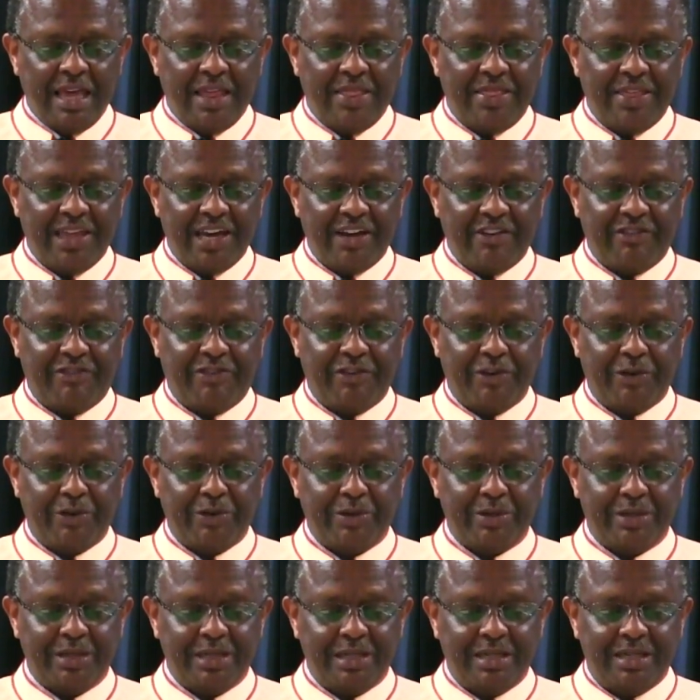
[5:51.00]
Therefore,
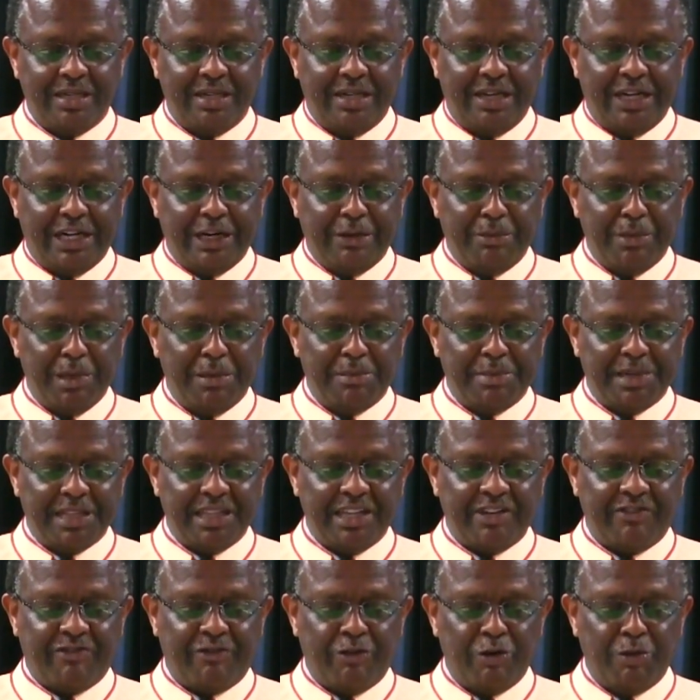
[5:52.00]
remember
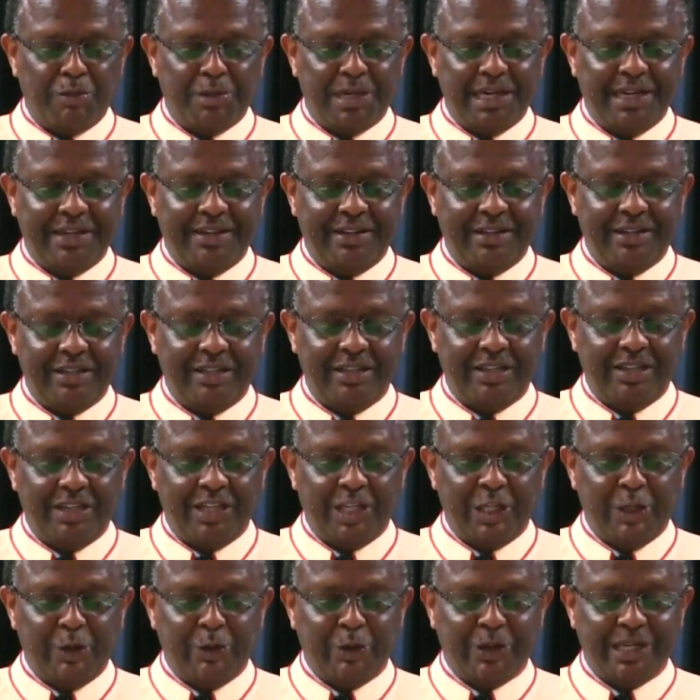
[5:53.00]
that formerly
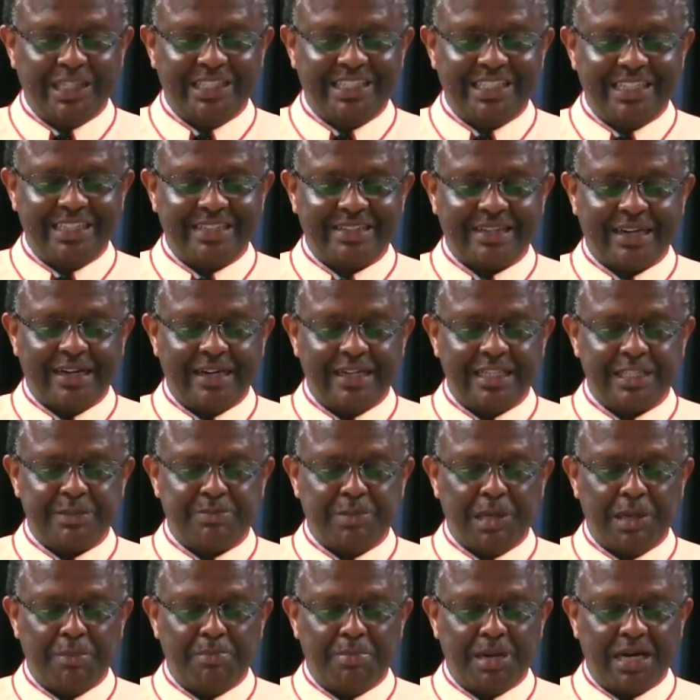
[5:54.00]
you were Gentiles
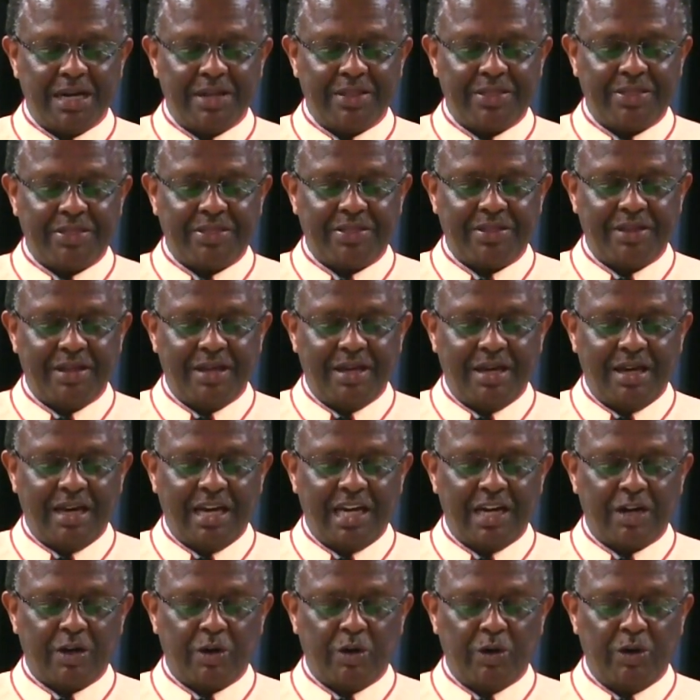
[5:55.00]
by birth
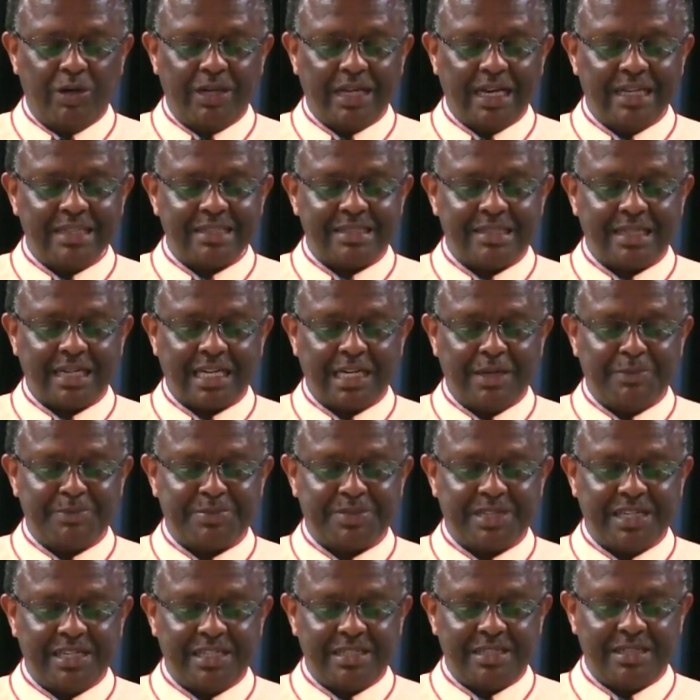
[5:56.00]
and called
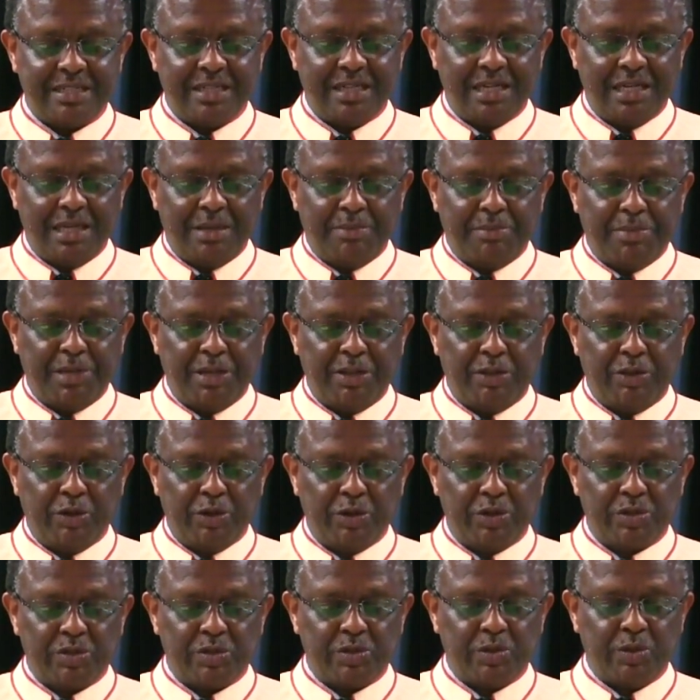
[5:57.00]
uncircumcised by
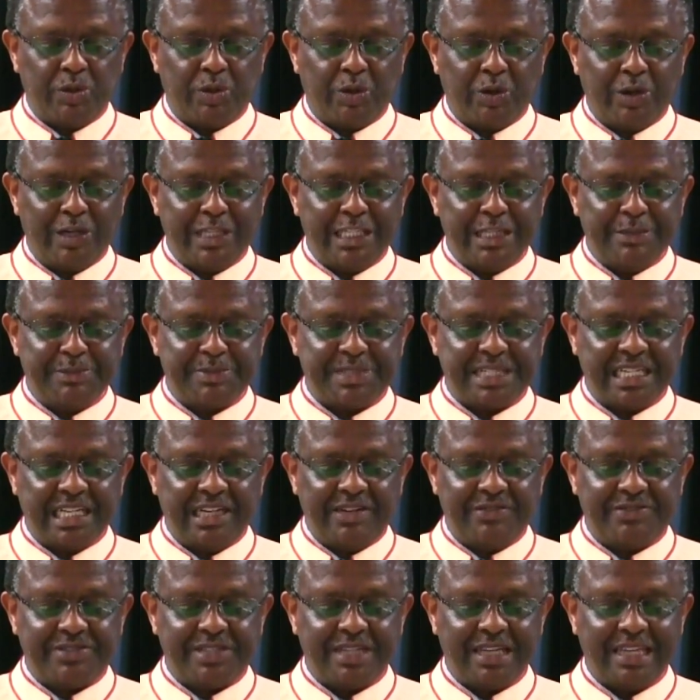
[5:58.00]
those who call
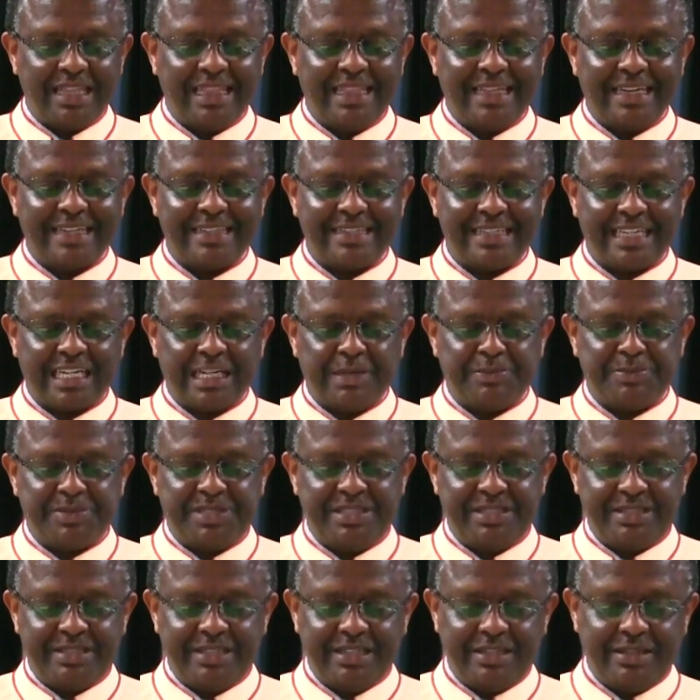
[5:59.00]
themselves the
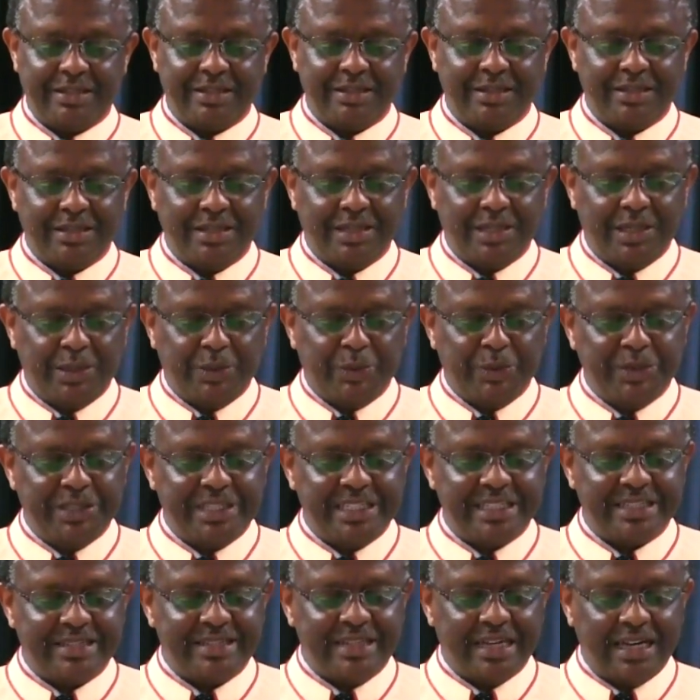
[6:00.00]
circumcision,
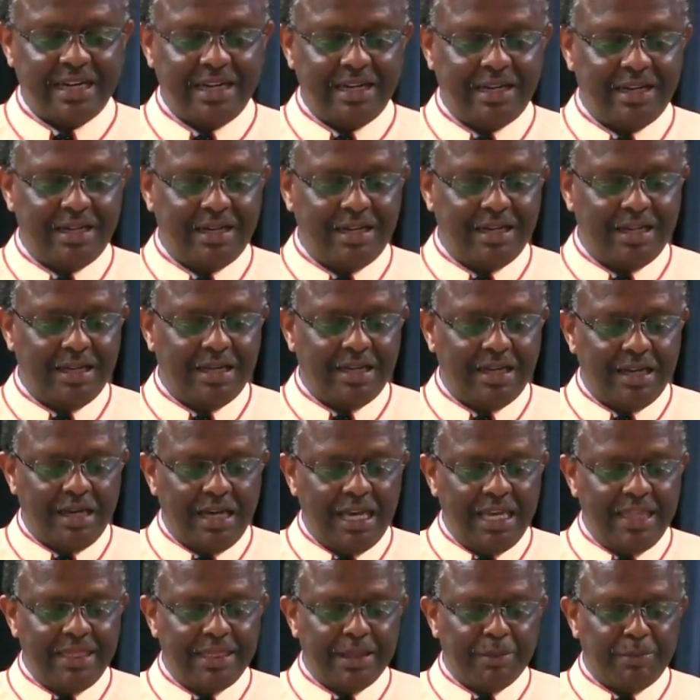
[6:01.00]
which is done
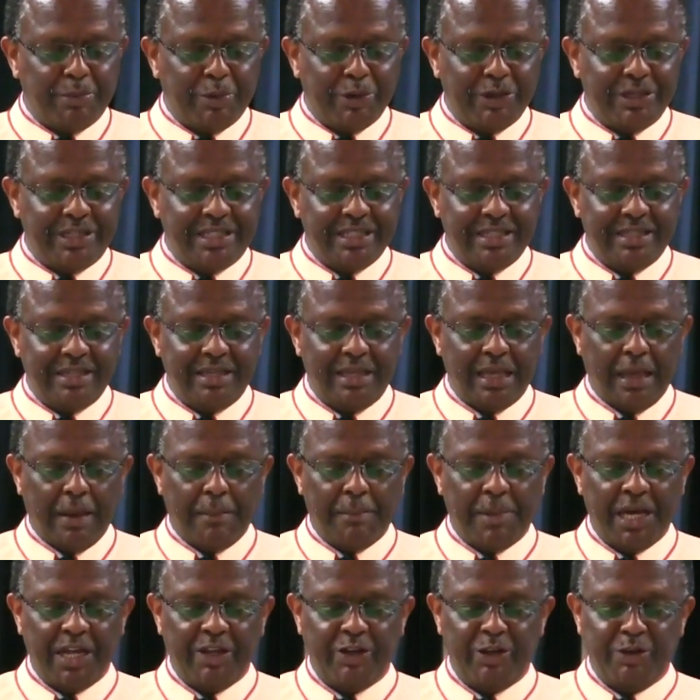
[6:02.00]
in the body
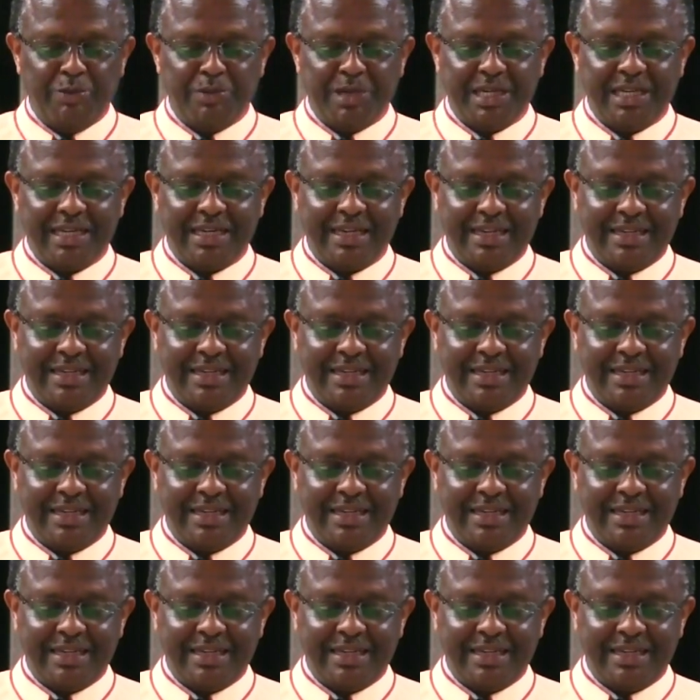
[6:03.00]
by human